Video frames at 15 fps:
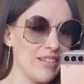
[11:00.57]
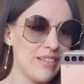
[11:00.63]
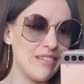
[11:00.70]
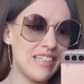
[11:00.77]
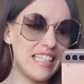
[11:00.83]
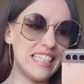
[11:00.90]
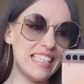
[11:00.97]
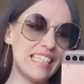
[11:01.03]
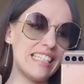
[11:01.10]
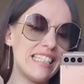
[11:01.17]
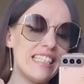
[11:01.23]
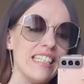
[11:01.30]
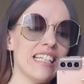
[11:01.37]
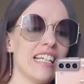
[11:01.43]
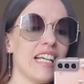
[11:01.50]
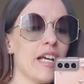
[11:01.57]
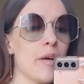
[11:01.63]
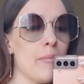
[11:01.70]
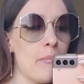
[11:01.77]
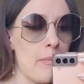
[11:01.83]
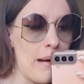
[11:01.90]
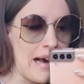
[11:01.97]
no idea.
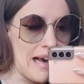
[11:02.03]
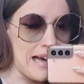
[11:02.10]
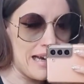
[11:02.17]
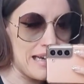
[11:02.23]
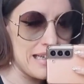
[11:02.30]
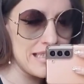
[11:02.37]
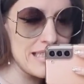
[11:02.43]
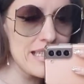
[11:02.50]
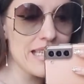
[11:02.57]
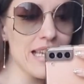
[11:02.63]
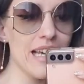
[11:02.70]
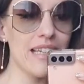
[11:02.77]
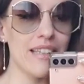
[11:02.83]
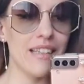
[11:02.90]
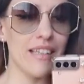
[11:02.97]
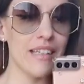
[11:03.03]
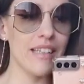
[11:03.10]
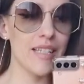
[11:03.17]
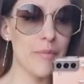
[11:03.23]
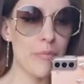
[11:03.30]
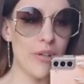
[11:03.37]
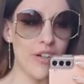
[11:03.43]
But I think
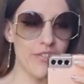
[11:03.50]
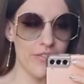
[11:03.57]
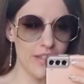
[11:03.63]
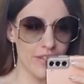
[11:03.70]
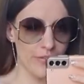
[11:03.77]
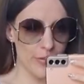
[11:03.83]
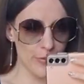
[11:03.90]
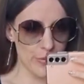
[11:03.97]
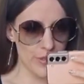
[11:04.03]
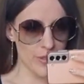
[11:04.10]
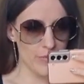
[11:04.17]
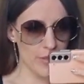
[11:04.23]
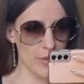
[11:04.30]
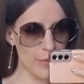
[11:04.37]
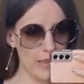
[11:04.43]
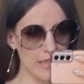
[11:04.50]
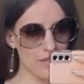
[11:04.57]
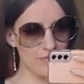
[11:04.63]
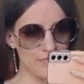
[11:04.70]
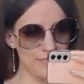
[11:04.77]
it's perfect for autumn as well.